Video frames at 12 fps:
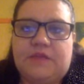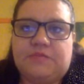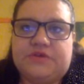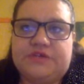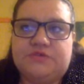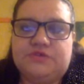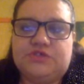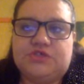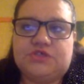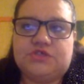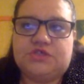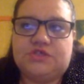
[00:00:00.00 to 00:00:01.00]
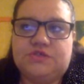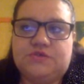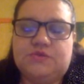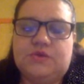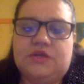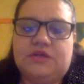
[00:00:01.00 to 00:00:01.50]
approach
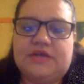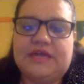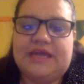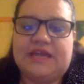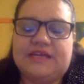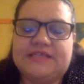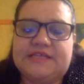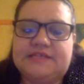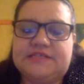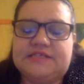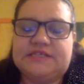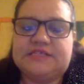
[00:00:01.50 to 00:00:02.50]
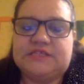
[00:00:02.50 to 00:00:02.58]
to looking at identity.